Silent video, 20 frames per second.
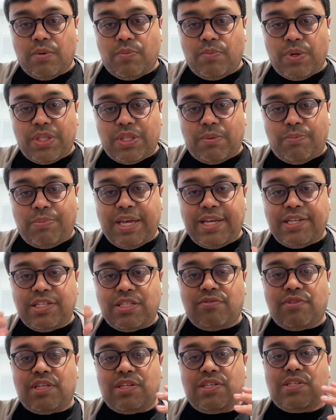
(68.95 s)
But the pace
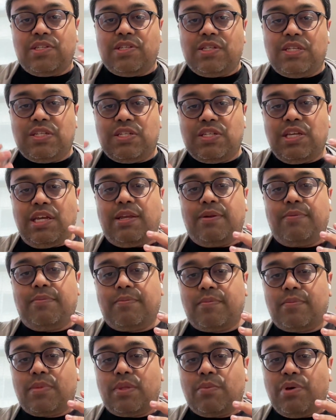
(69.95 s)
of this is insane.
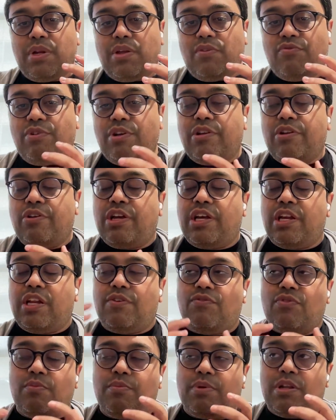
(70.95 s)
But if we look at
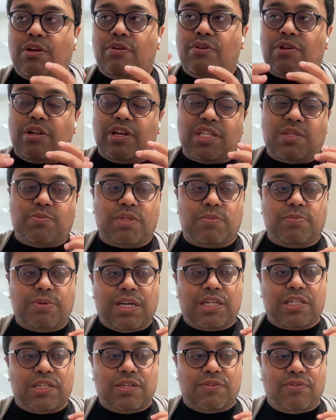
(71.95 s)
it from a localized
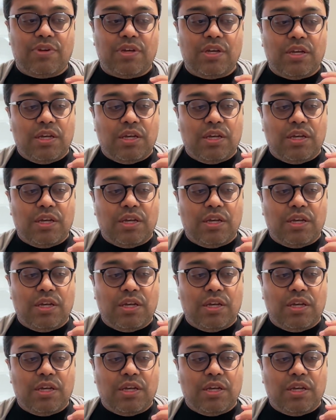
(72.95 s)
perspective,